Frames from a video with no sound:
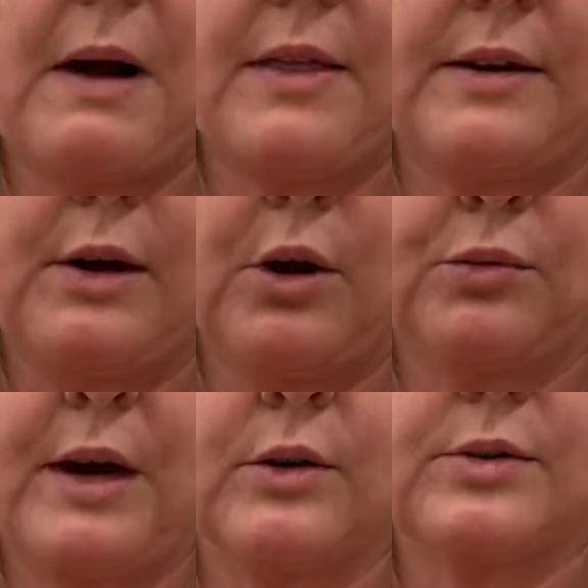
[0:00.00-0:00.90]
by the needle
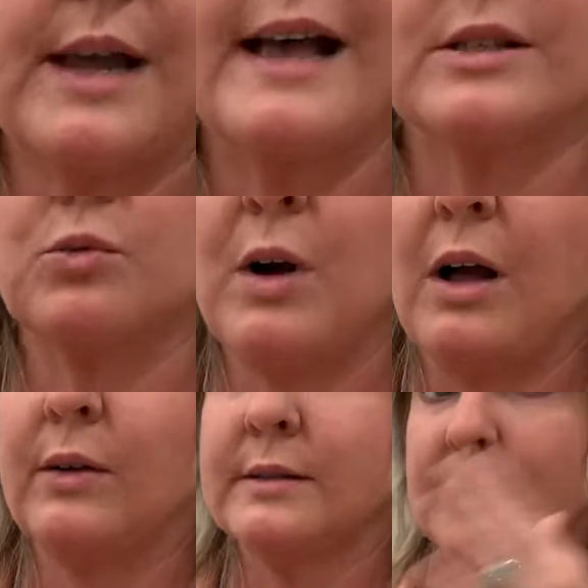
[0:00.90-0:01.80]
threaders as
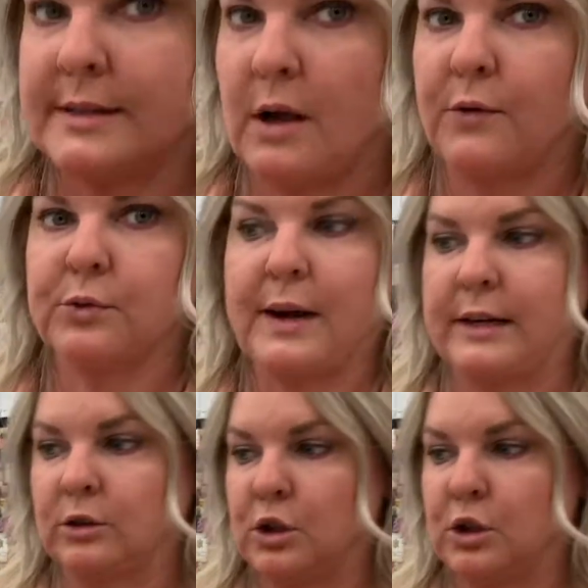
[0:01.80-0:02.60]
well as the self-threading